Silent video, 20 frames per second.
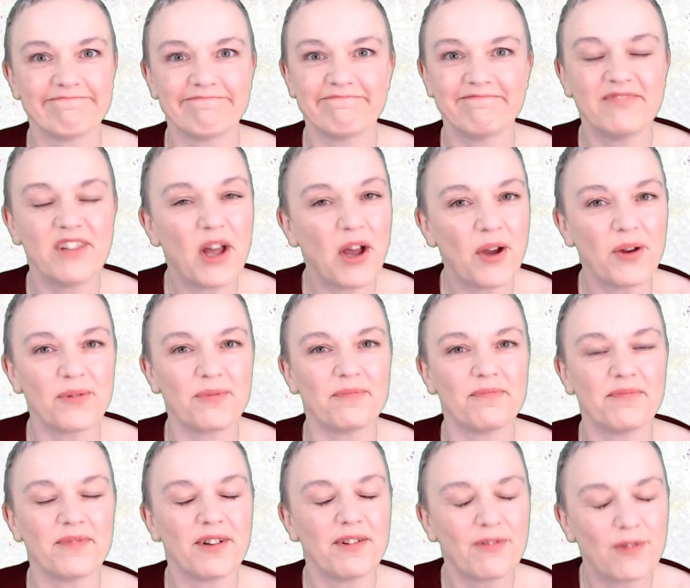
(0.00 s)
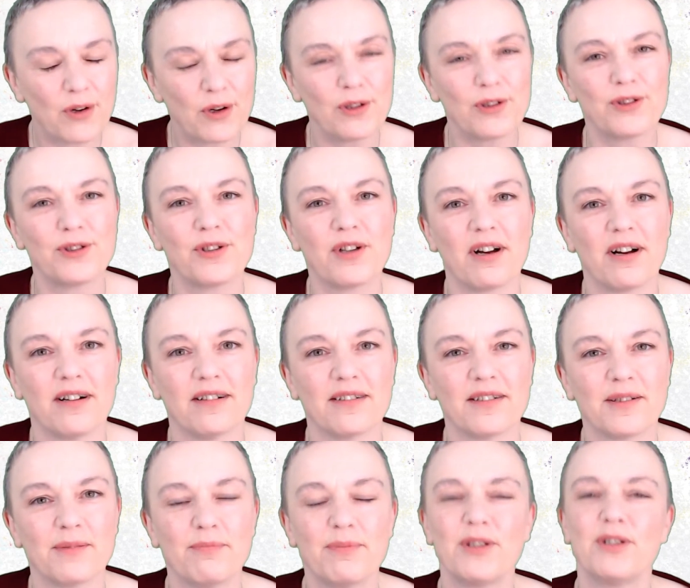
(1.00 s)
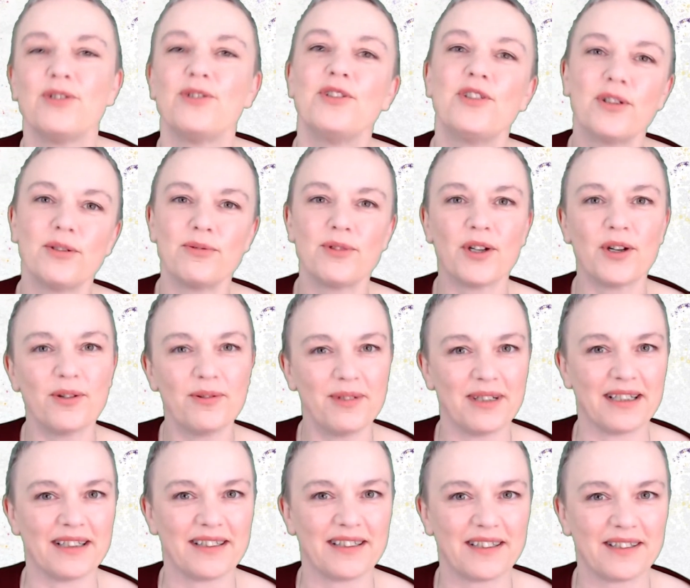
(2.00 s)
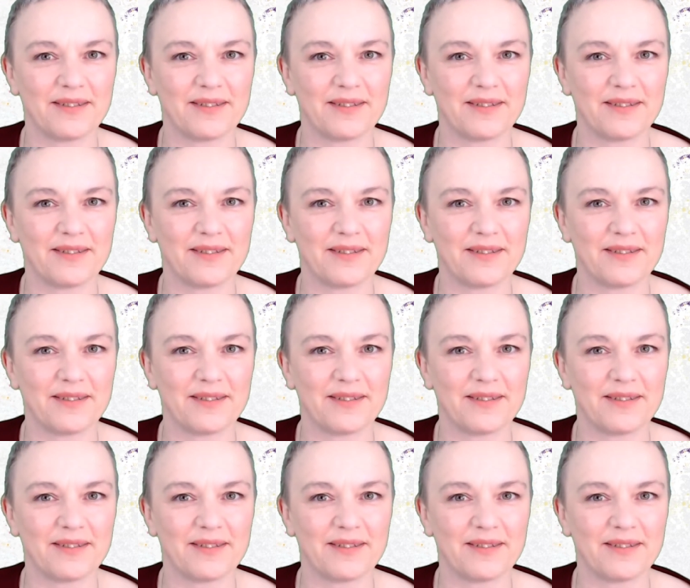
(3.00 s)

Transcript: No, of course you can't because you don't own it.